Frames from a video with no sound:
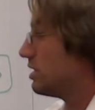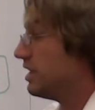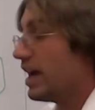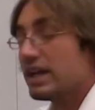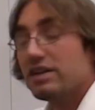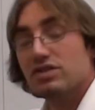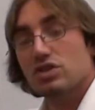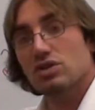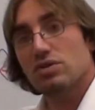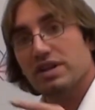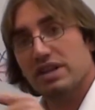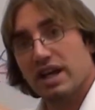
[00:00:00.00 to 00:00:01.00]
negative
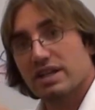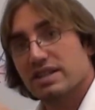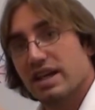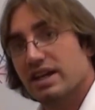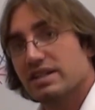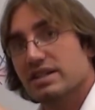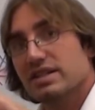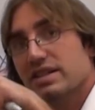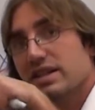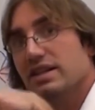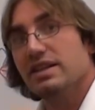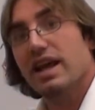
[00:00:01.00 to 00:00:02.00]
2 on the
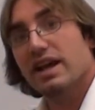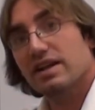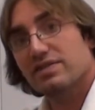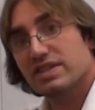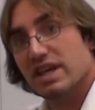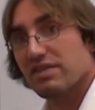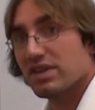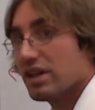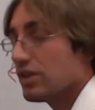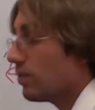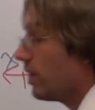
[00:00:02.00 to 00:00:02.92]
x-axis, negative 7 on the